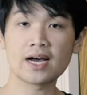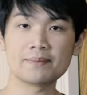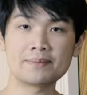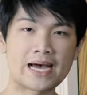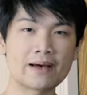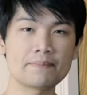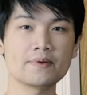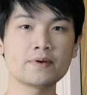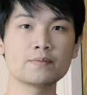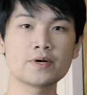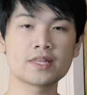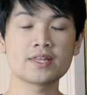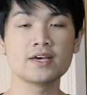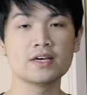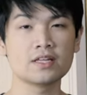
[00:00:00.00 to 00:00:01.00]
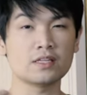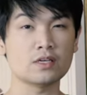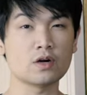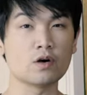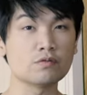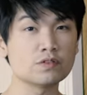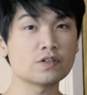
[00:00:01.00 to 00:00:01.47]
I'm happy with
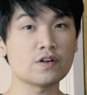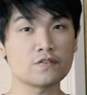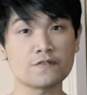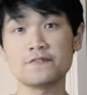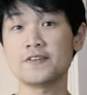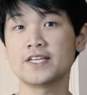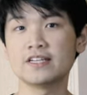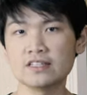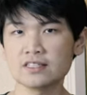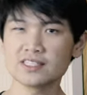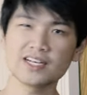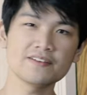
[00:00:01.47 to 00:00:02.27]
the overall feel